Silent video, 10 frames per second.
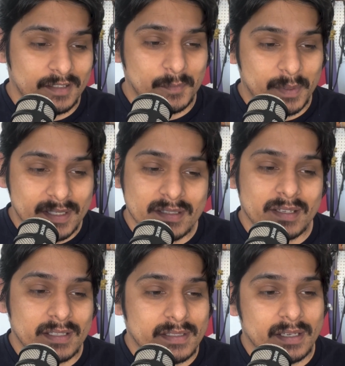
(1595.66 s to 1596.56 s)
because
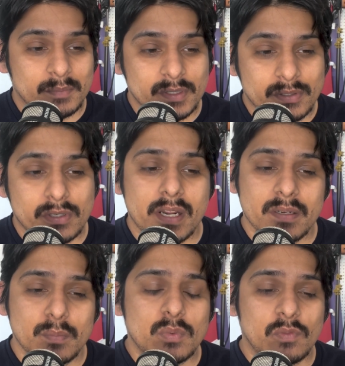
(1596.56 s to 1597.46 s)
like I said, I'm just trying
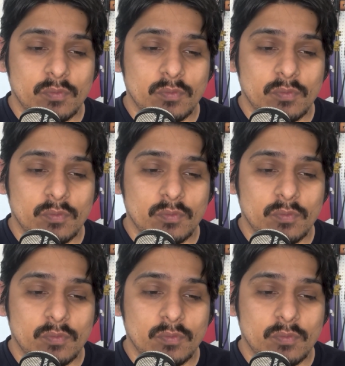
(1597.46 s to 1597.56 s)
to move